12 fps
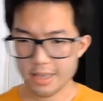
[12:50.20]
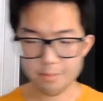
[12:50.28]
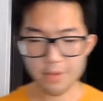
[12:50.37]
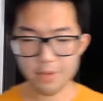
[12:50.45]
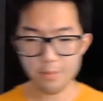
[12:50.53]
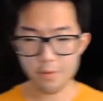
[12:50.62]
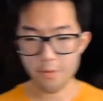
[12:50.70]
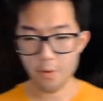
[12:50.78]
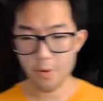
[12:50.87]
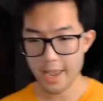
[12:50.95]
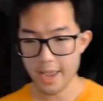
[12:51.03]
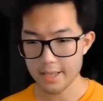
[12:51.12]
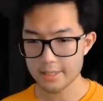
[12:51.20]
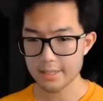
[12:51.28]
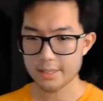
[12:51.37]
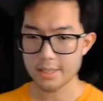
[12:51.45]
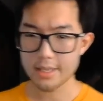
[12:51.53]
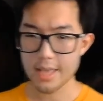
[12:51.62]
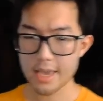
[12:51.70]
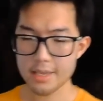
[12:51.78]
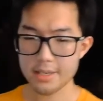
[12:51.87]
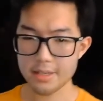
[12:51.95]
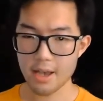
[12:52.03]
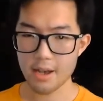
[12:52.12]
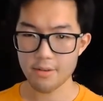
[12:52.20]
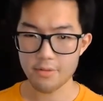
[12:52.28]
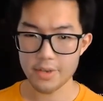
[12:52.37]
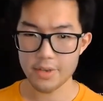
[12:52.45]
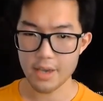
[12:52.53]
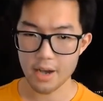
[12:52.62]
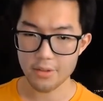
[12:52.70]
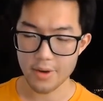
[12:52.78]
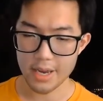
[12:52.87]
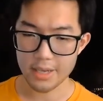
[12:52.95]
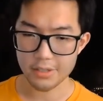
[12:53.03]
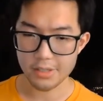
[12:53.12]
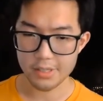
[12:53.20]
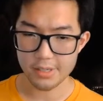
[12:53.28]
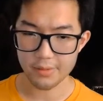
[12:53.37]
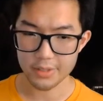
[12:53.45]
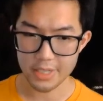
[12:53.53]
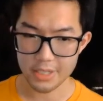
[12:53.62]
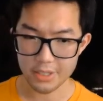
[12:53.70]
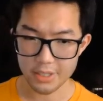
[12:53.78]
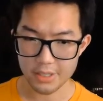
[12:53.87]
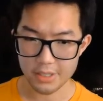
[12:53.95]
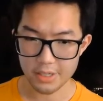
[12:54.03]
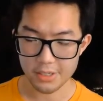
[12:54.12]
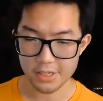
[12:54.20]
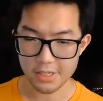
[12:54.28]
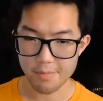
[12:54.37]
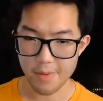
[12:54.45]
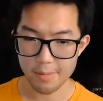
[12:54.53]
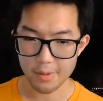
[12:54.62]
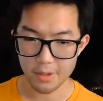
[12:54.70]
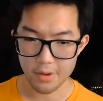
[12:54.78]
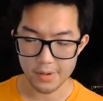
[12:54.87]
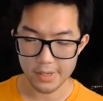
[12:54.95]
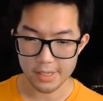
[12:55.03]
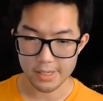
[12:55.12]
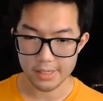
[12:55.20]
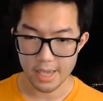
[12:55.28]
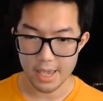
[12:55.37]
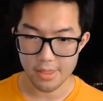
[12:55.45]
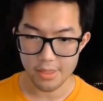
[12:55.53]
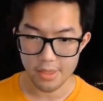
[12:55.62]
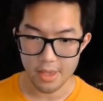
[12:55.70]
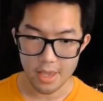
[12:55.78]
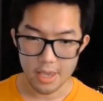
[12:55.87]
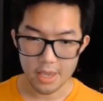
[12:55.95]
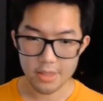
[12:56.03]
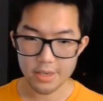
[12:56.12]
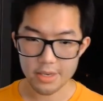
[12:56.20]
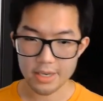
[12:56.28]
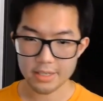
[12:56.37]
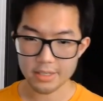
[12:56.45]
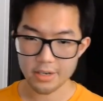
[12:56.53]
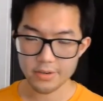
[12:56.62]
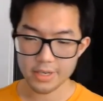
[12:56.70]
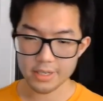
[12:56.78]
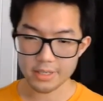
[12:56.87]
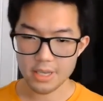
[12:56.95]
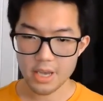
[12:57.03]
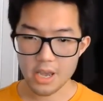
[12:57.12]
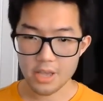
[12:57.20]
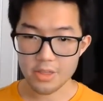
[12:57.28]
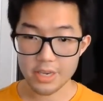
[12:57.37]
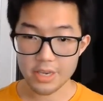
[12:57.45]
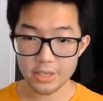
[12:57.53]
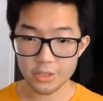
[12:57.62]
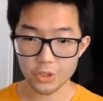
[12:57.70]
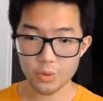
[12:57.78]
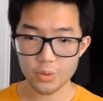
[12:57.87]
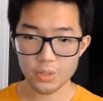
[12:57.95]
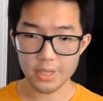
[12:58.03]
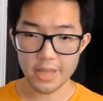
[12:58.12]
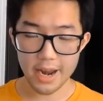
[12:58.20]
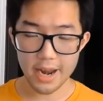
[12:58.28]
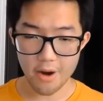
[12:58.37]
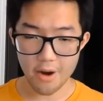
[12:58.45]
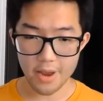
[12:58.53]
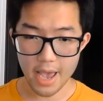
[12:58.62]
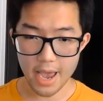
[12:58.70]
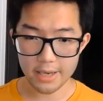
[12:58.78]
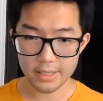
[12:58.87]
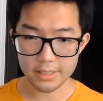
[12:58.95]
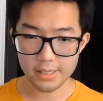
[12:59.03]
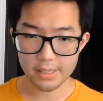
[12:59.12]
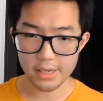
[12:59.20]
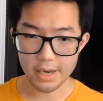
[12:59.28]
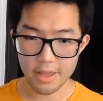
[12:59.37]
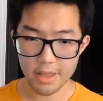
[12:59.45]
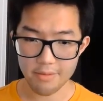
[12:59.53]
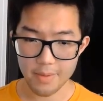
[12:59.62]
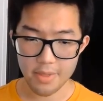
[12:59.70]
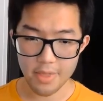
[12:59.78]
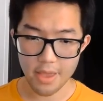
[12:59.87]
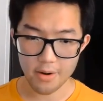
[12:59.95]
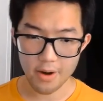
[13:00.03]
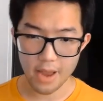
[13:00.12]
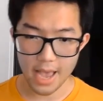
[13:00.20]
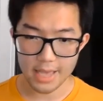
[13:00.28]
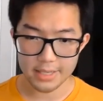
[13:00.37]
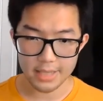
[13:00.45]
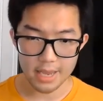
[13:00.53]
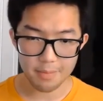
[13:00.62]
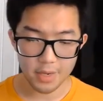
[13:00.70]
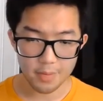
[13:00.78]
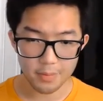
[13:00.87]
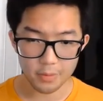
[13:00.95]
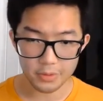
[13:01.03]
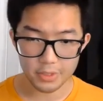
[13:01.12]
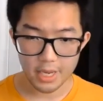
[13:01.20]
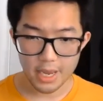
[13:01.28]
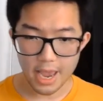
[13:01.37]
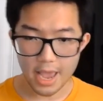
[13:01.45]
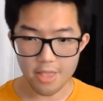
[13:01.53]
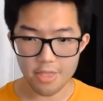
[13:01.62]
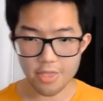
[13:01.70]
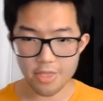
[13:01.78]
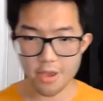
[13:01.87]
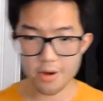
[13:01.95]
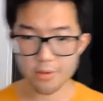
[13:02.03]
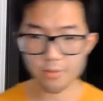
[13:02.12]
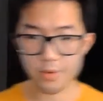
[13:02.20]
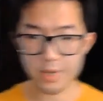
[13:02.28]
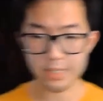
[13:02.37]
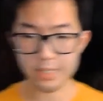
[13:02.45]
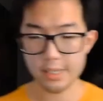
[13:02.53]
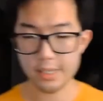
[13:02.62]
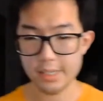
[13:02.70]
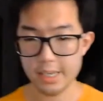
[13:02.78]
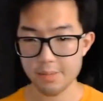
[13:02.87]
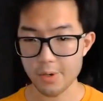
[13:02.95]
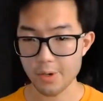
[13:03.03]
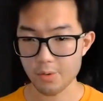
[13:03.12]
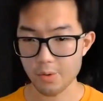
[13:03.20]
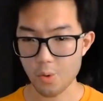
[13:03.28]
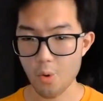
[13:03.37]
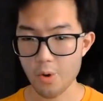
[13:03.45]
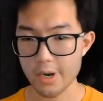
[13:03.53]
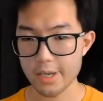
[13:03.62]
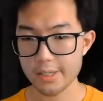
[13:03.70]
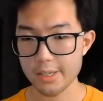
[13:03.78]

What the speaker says: even beforehand, since the days of the other ancient civilizations, such as the Babylonians and the Assyrians, the Jews in that area had existed, and they've been there as a peoples, and their existence has been recorded as